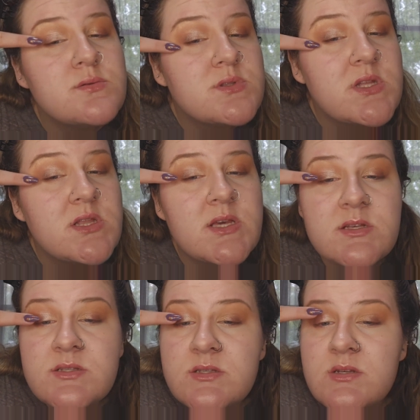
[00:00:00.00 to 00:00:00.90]
than
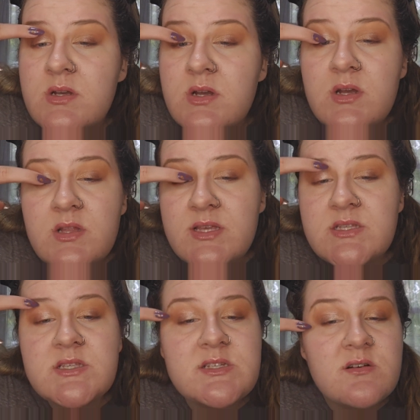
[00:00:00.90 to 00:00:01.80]
this. This
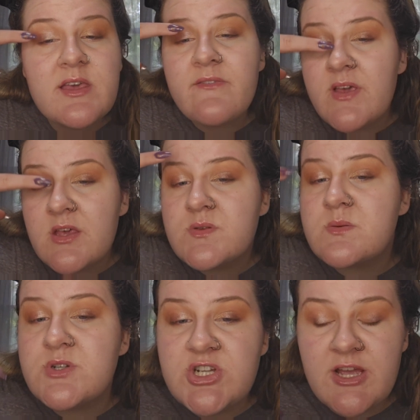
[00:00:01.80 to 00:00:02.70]
is still giving you
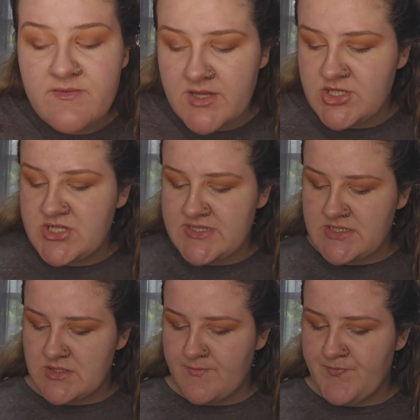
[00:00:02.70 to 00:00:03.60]
some shift. It's
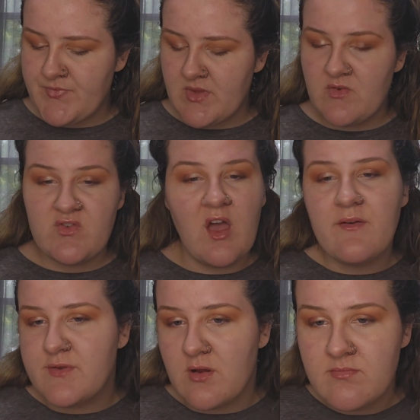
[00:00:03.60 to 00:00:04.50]
just
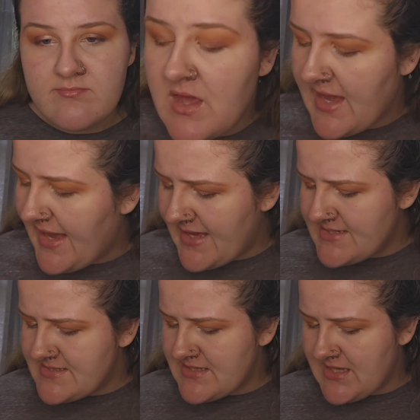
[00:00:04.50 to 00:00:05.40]
softer.
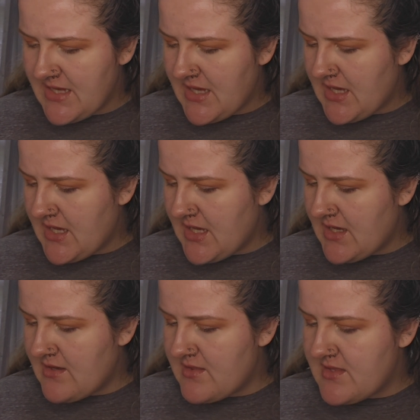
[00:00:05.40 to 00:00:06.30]
And
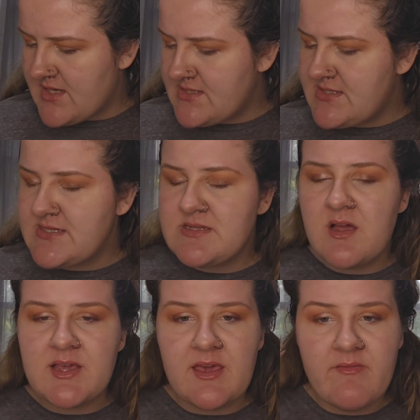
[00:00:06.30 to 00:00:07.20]
this is
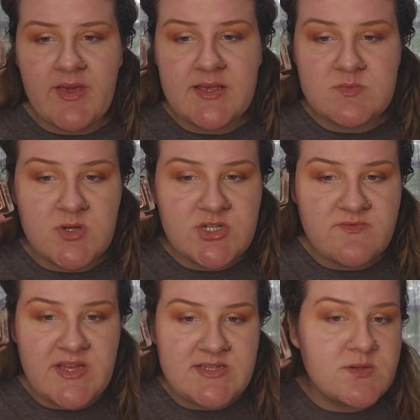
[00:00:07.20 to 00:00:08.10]
not giving as much of
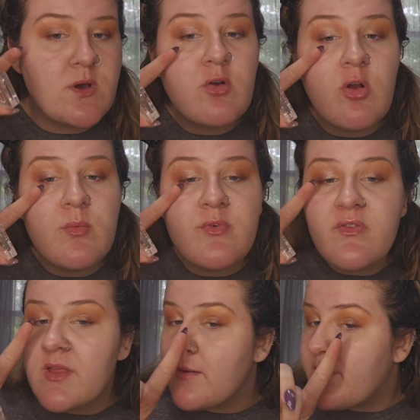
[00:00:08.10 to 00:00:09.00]
that duochrome
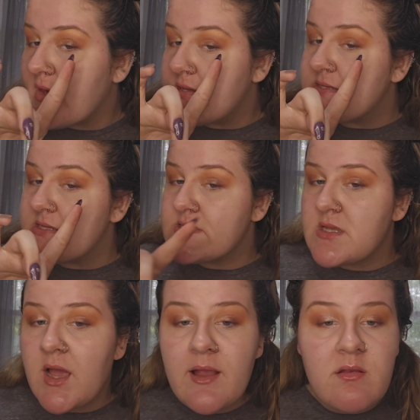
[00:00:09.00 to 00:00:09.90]
flip as this
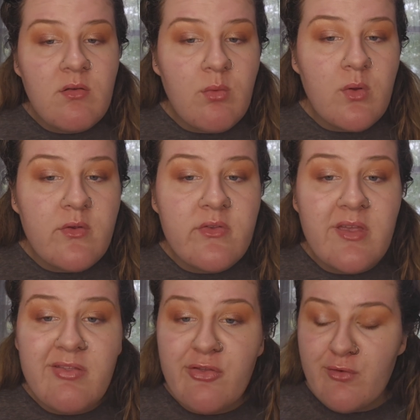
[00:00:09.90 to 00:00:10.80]
side, which is
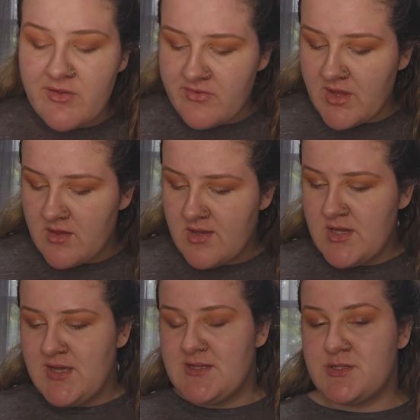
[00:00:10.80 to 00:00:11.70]
interesting.
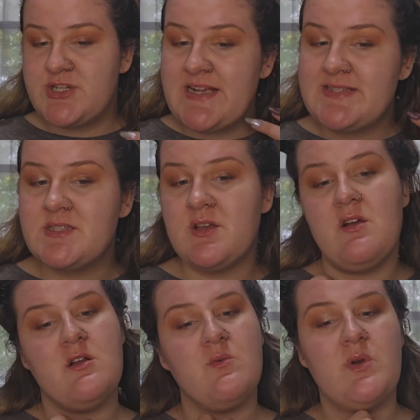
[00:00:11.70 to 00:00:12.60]
So chances
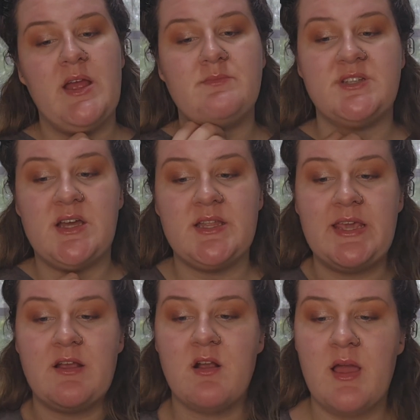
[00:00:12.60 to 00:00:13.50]
are when I'm done
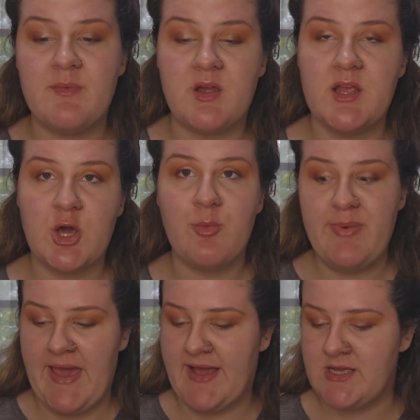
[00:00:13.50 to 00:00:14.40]
here, I'm going to go
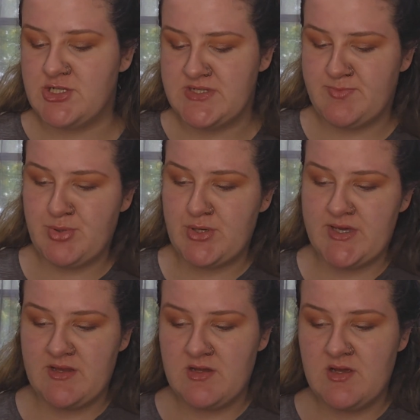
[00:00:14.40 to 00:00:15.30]
back and just put